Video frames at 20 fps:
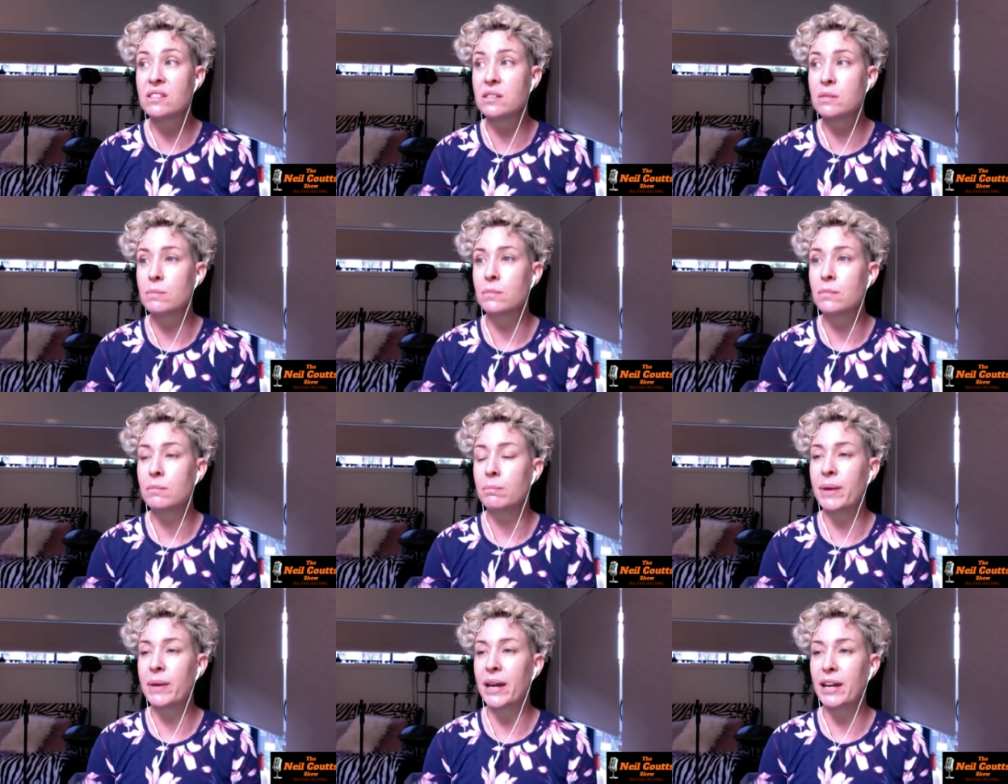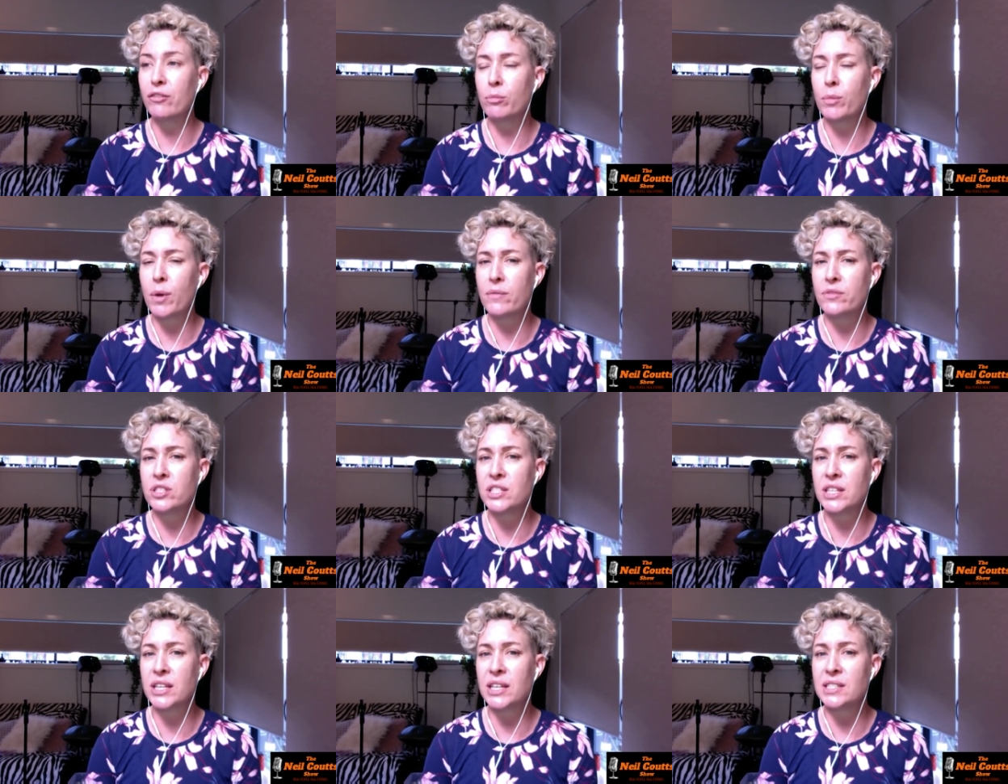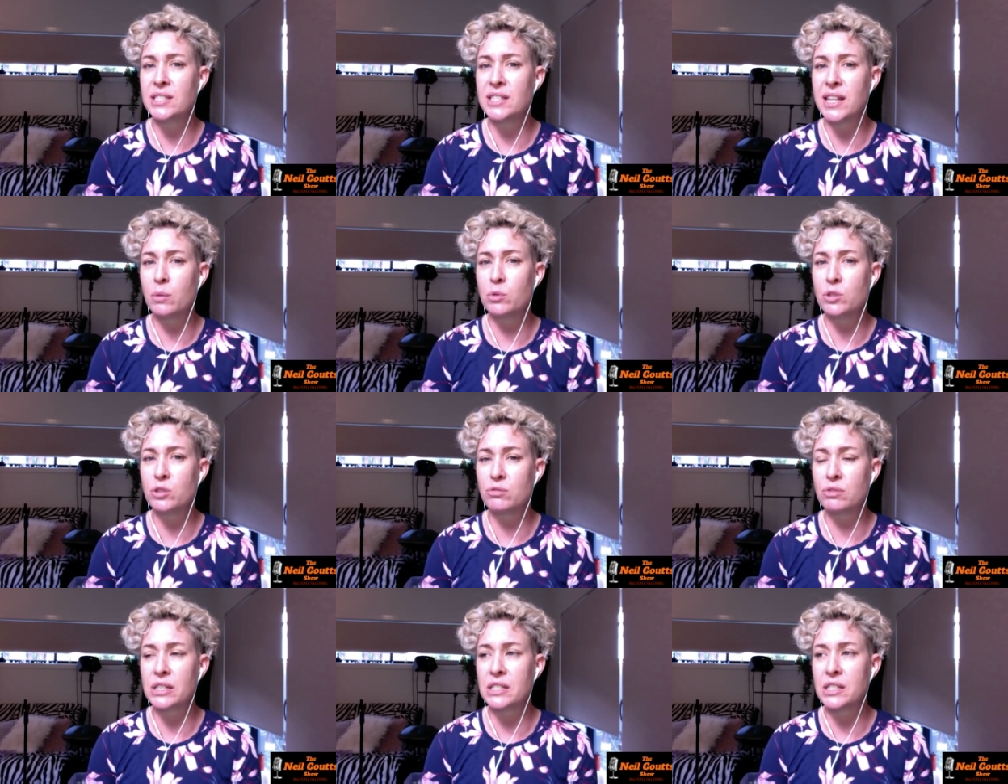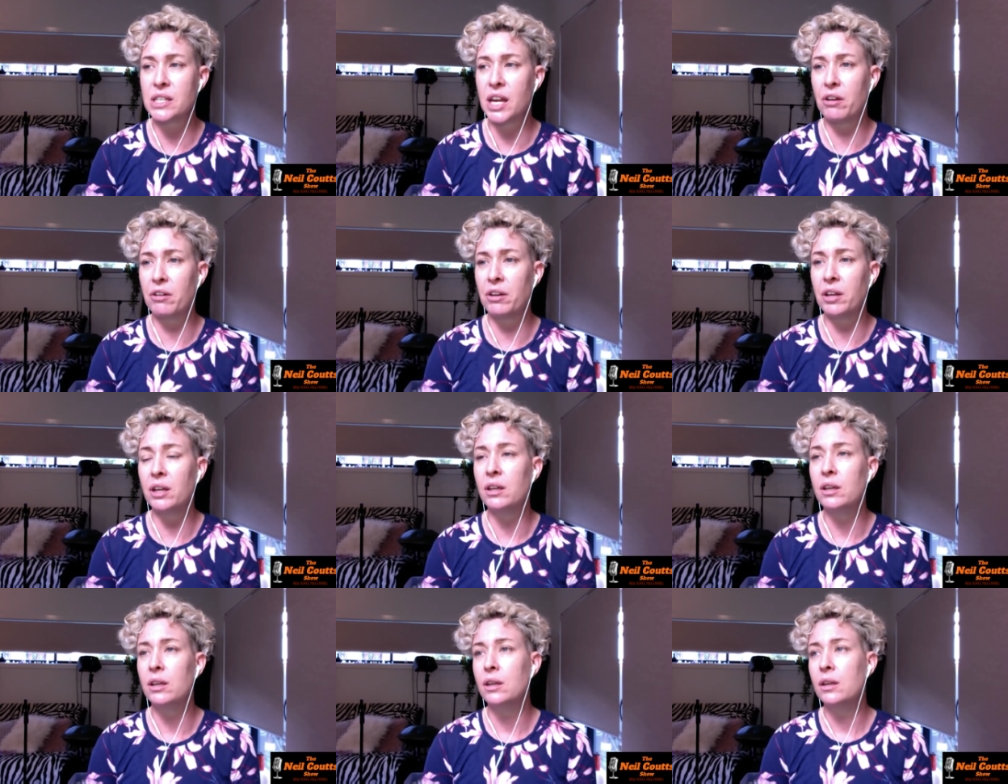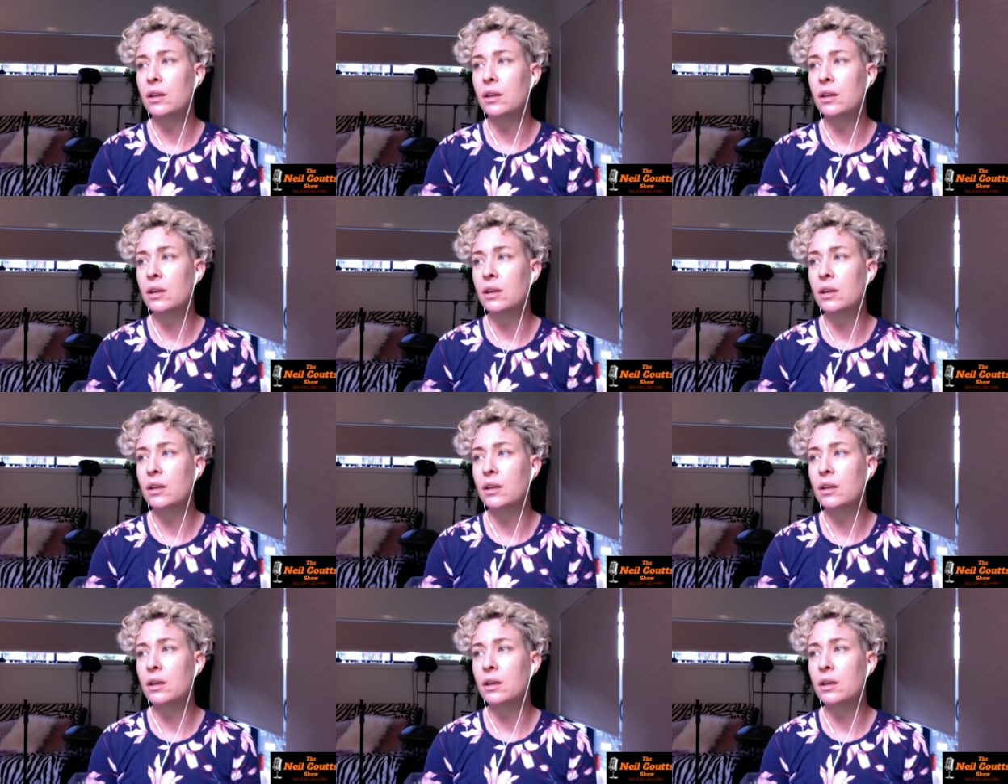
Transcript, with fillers: mm. back from overseas. That was really scary.